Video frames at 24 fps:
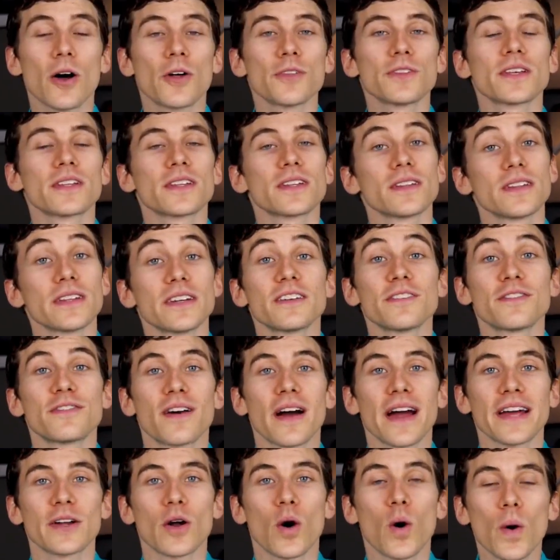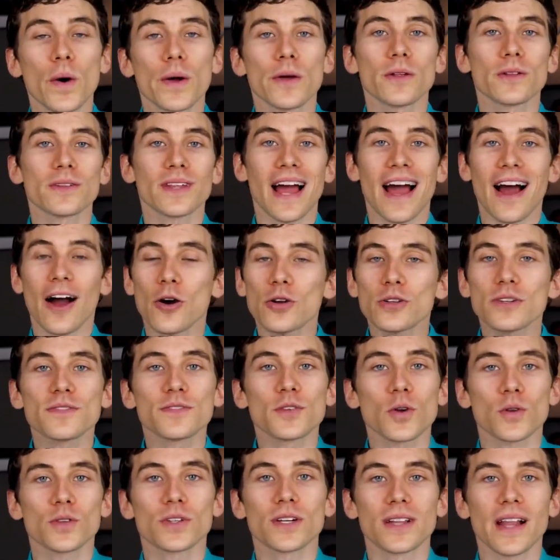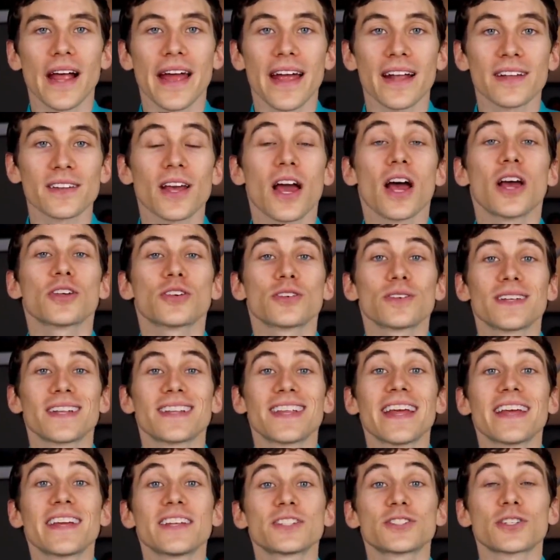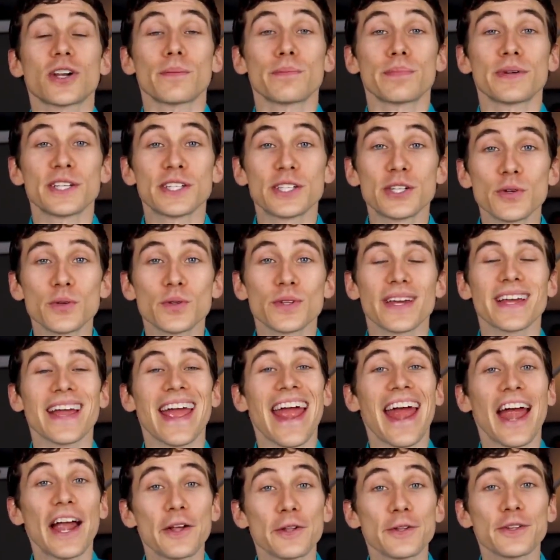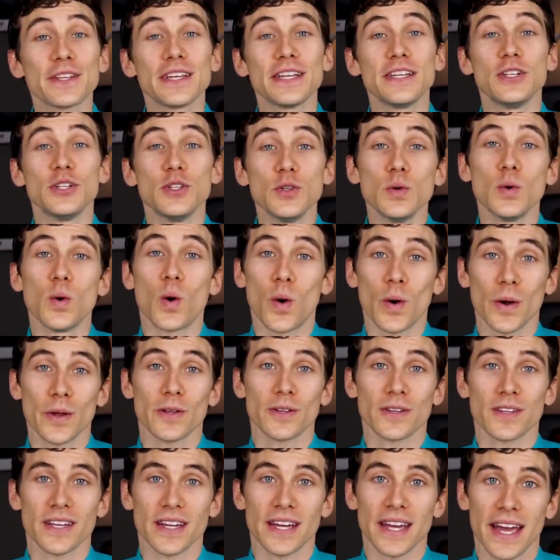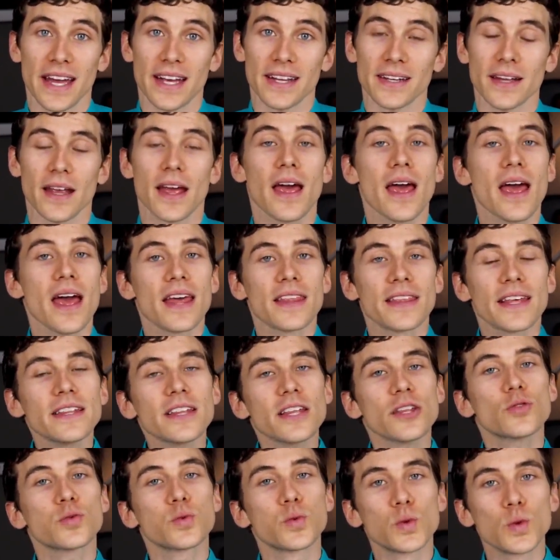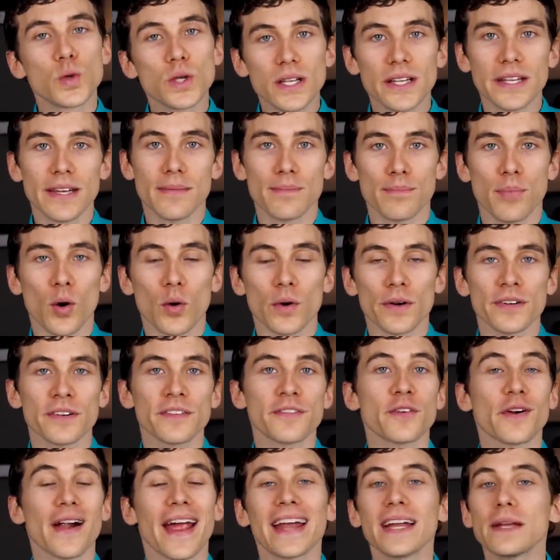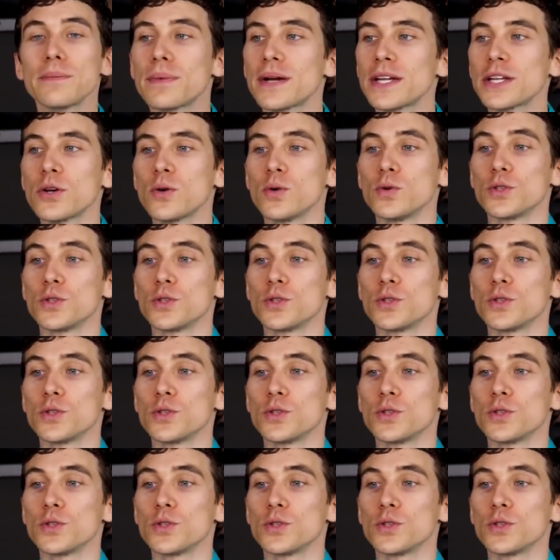all the solidified oils out of those glands so that they can start producing healthy new oils again. This is really important for anybody